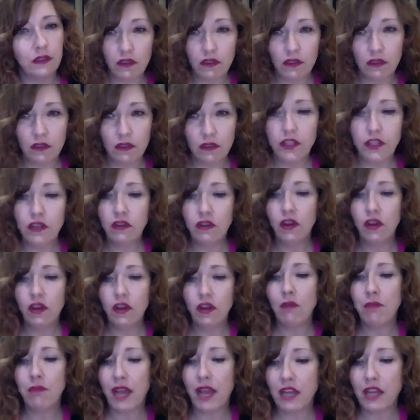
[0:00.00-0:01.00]
you don't know
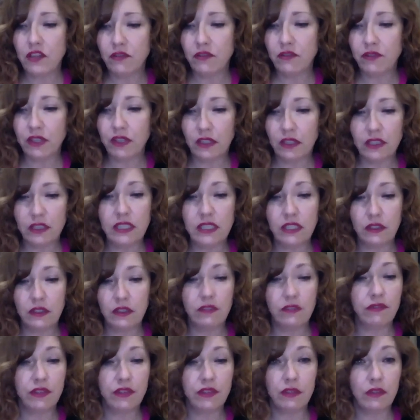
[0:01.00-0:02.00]
how bad you feel until you
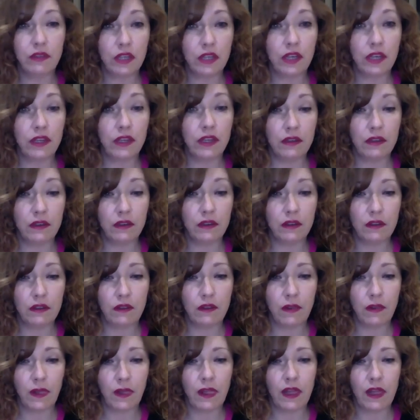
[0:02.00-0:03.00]
feel good.
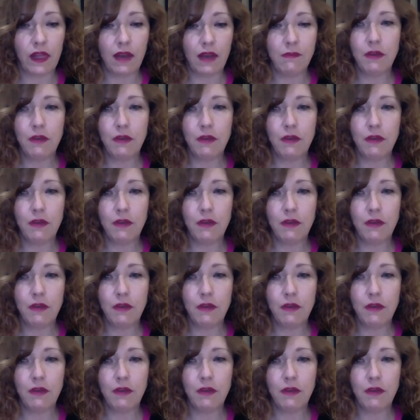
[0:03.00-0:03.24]
I'm gonna